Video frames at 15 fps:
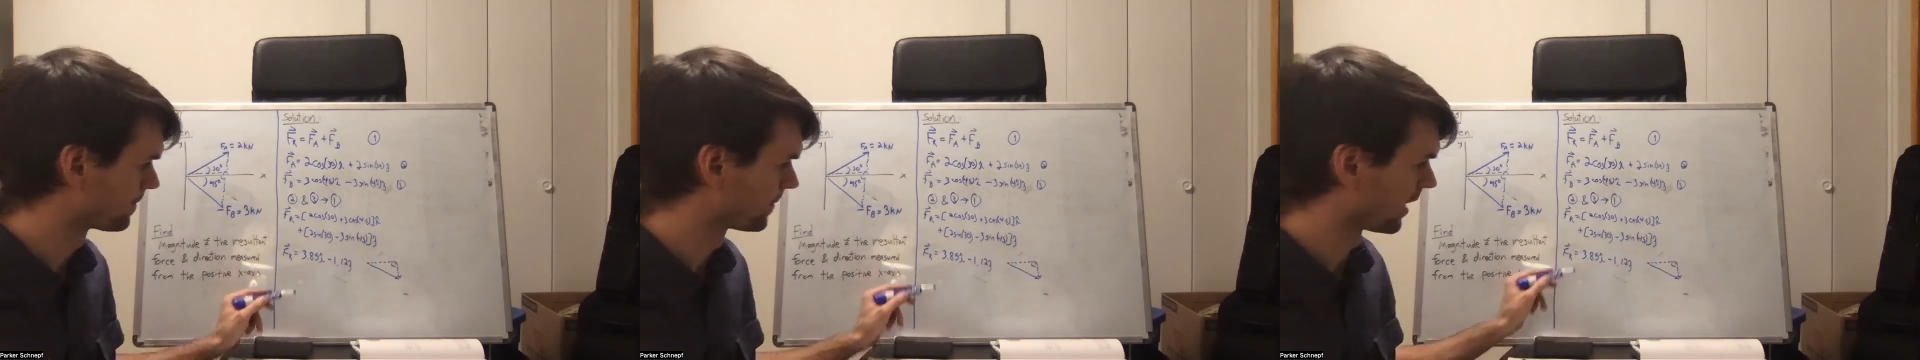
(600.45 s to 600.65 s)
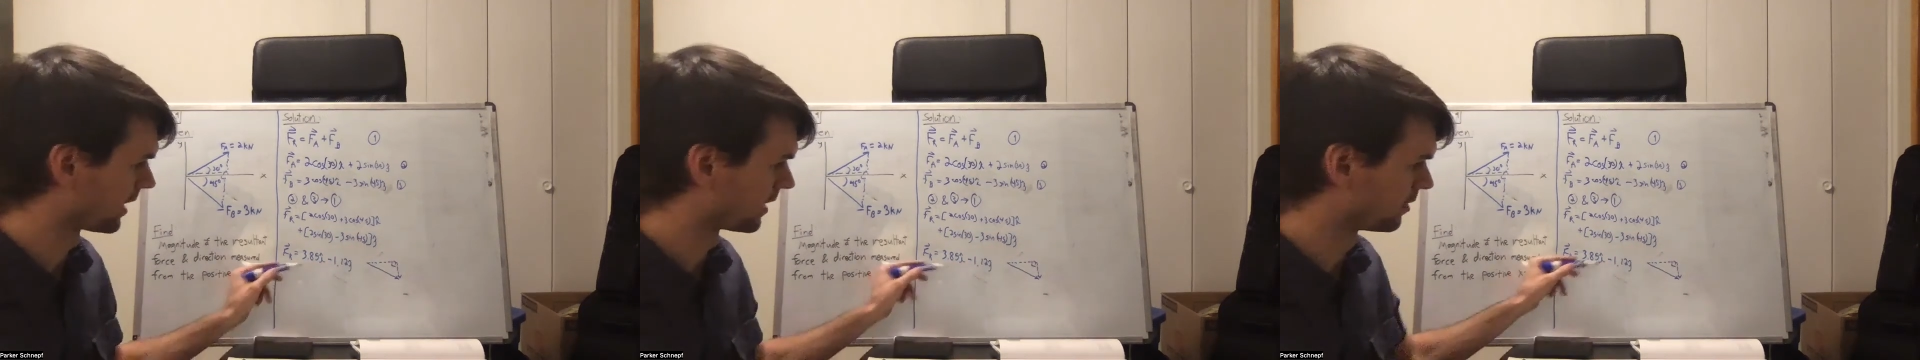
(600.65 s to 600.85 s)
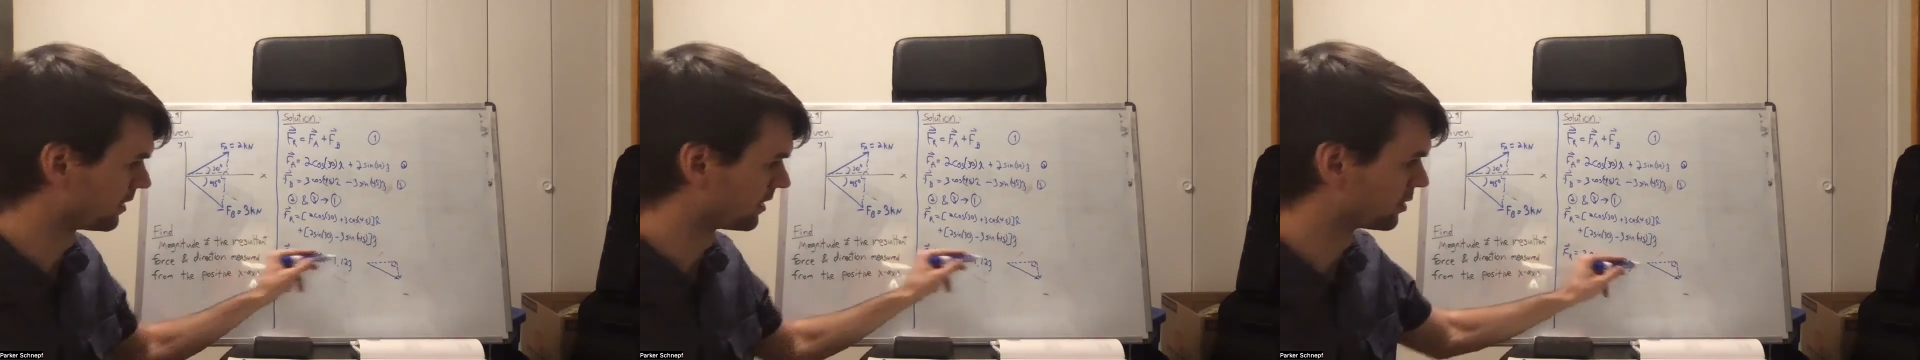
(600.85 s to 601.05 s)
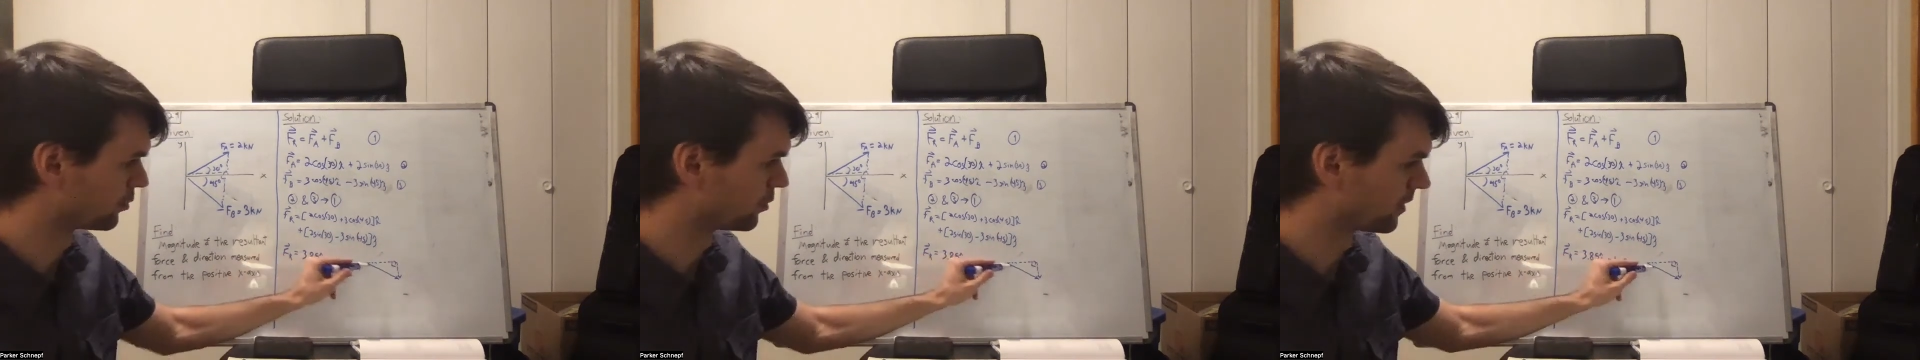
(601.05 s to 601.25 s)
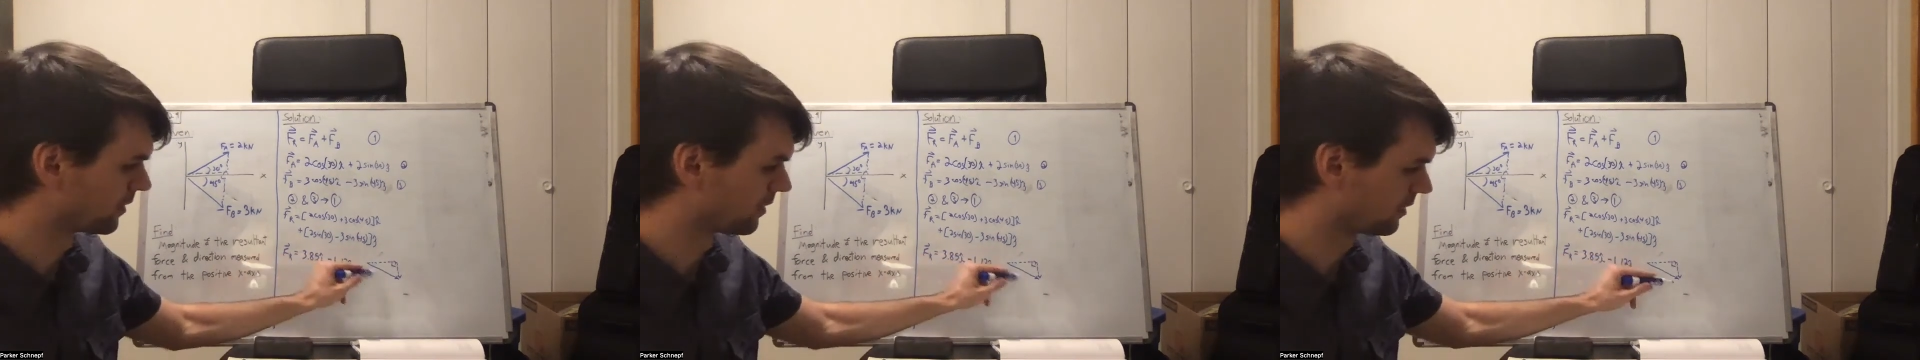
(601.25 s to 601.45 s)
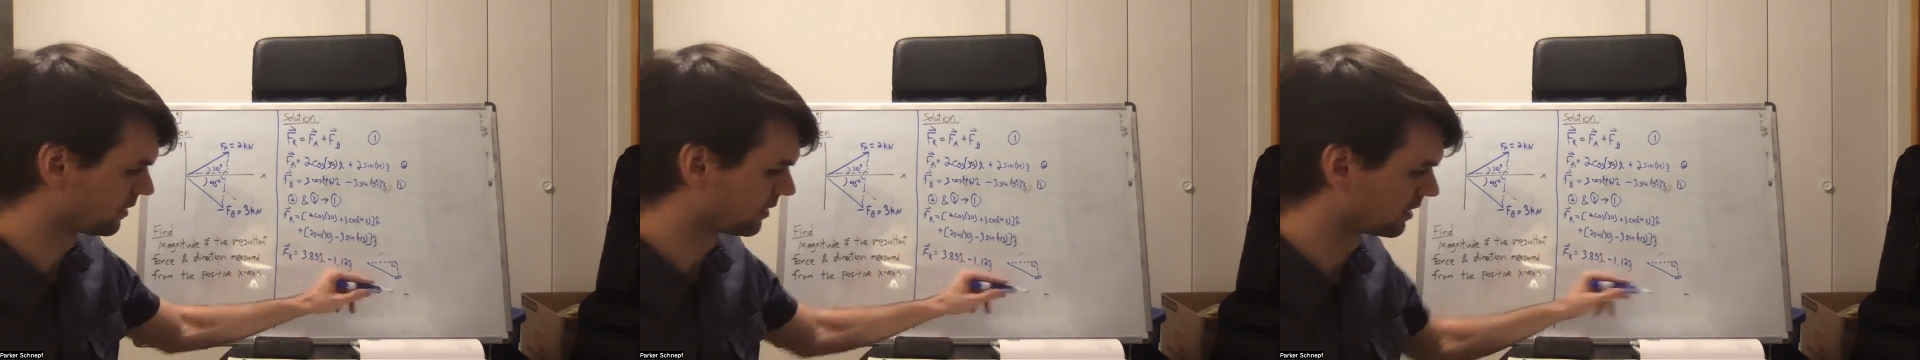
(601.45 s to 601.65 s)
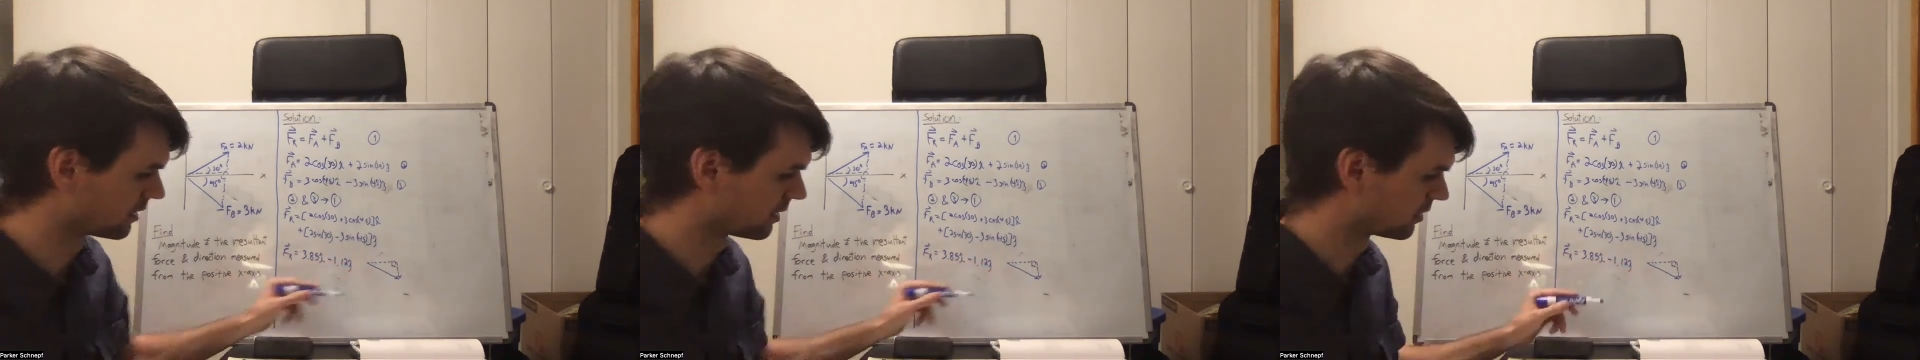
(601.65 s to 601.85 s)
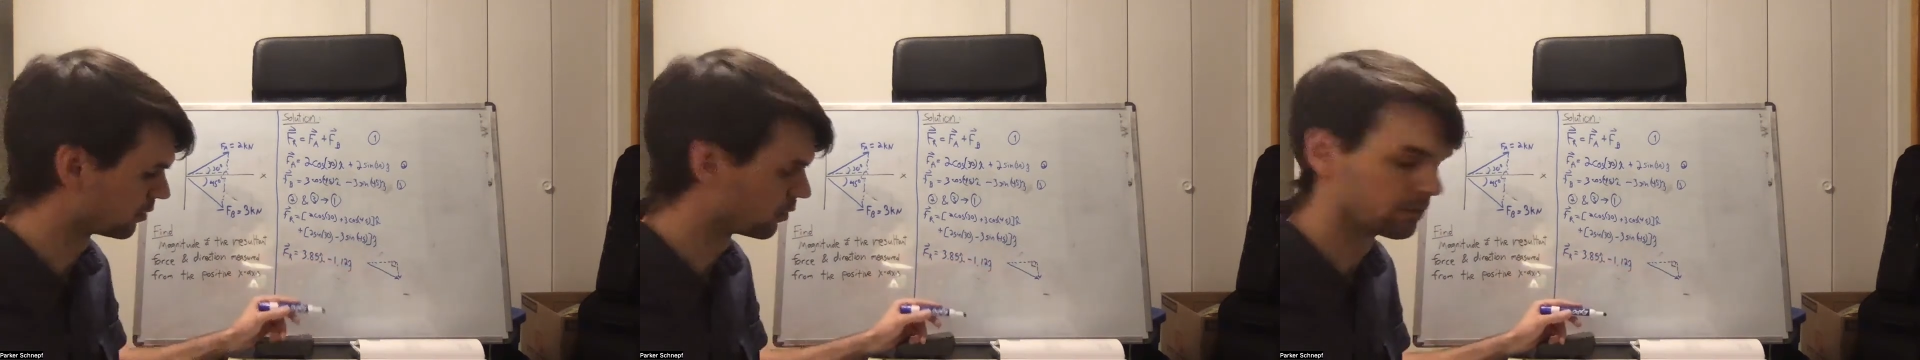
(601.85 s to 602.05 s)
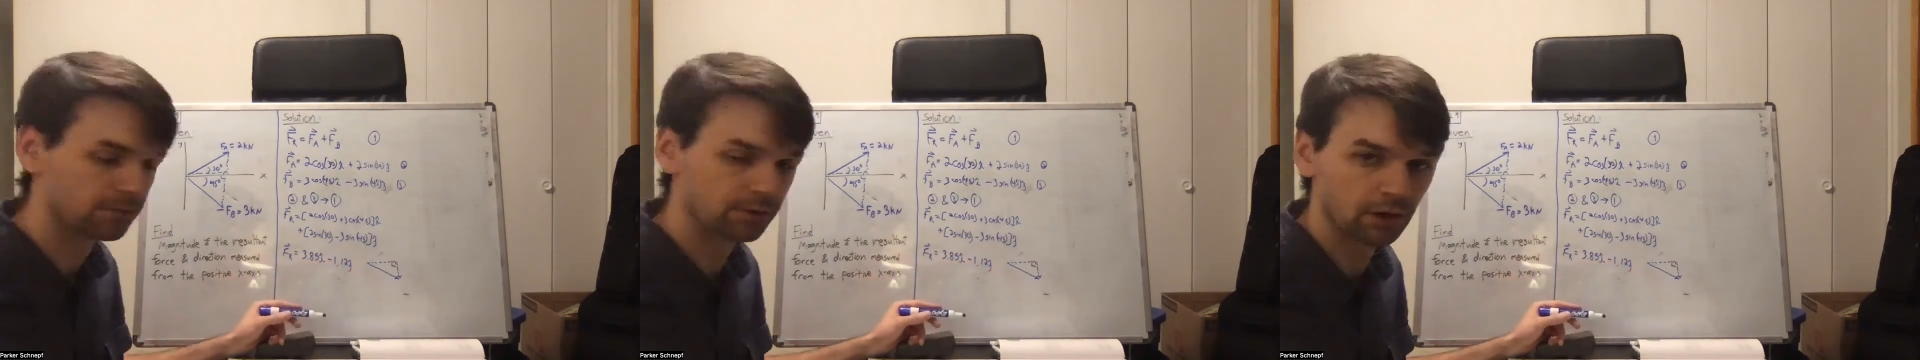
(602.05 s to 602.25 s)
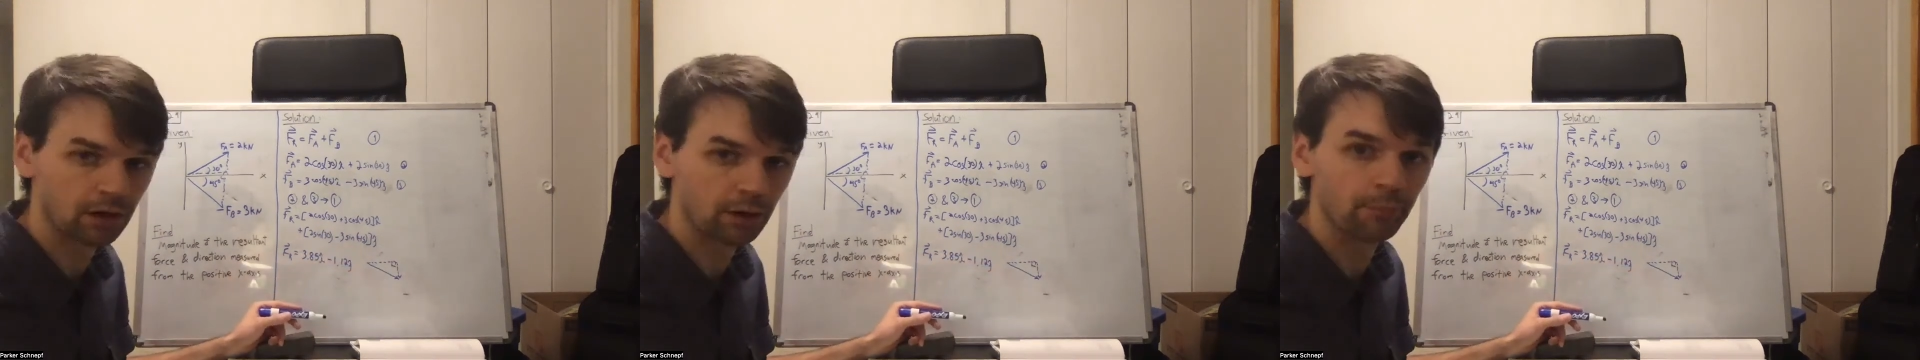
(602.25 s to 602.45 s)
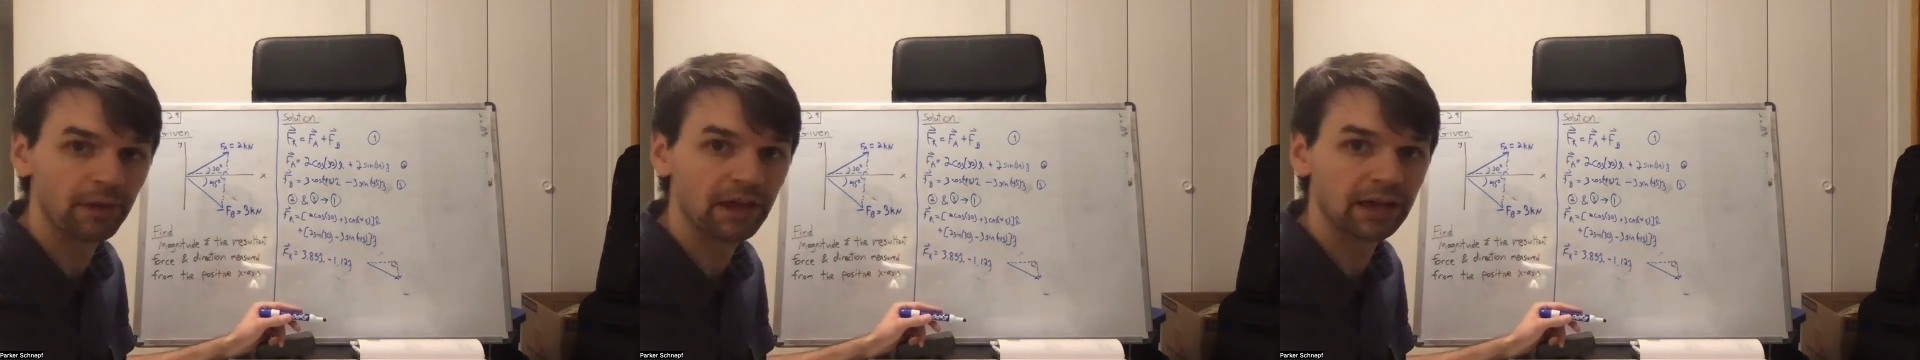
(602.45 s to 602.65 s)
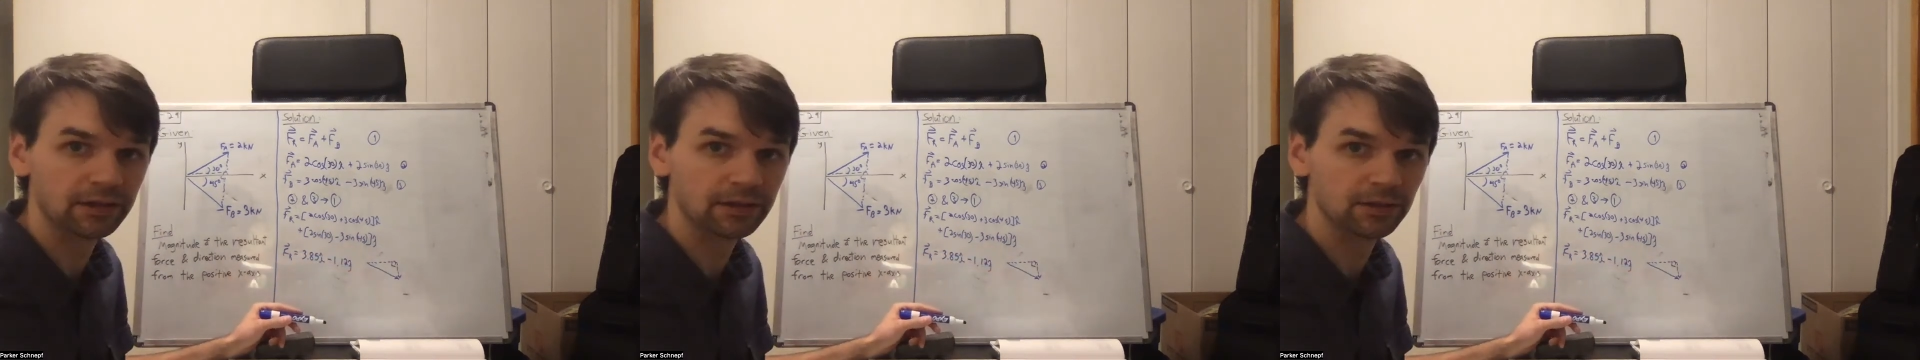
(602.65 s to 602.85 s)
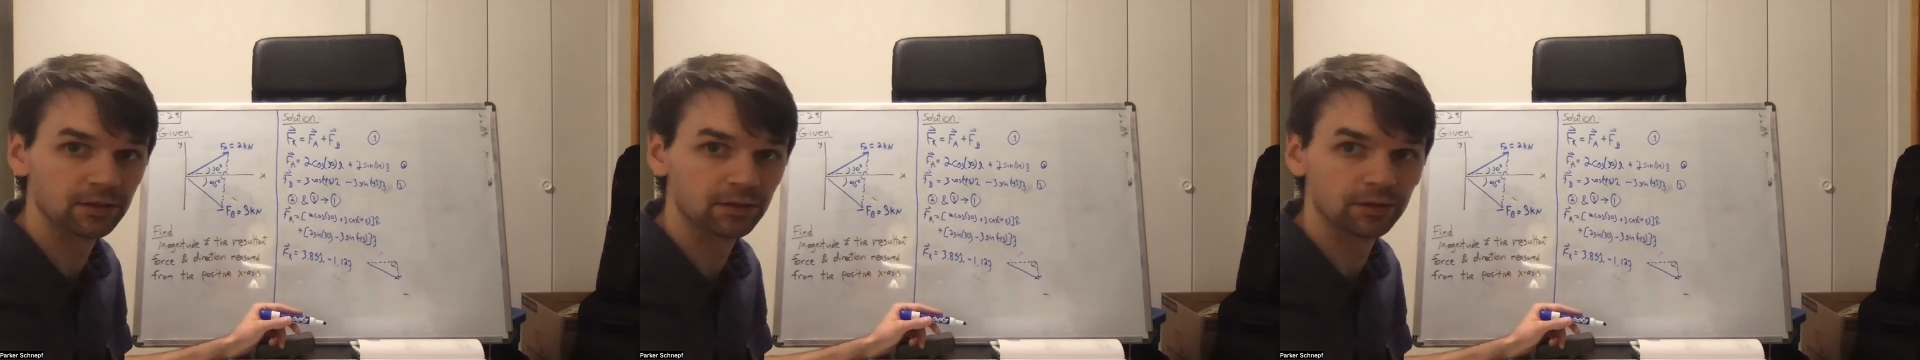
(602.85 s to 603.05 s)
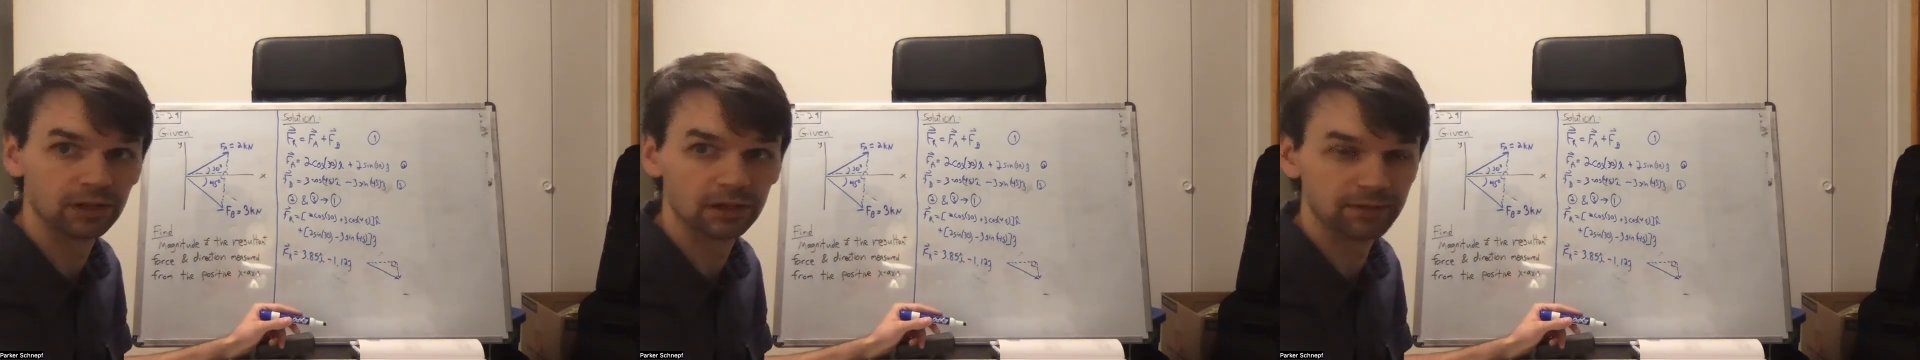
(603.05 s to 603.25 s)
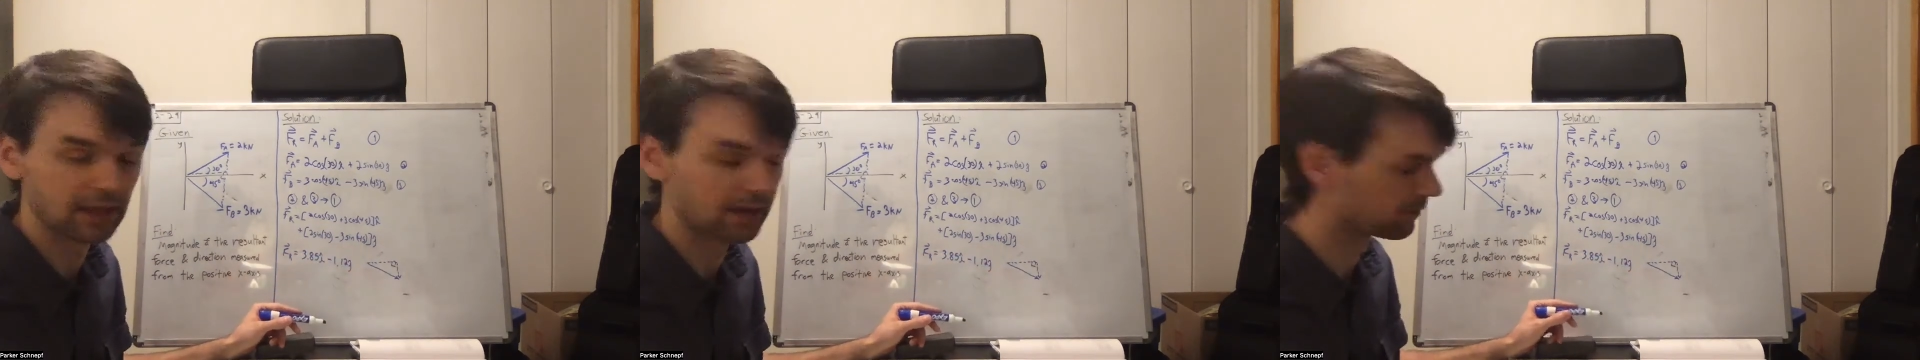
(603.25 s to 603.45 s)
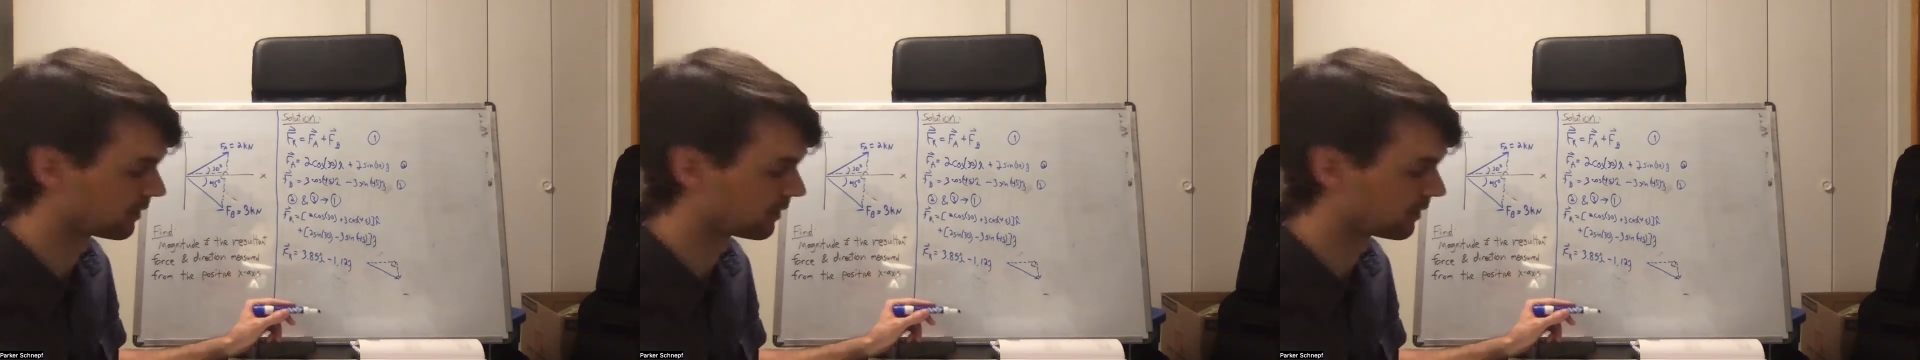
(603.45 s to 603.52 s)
and I'll end up with the overall magnitude of that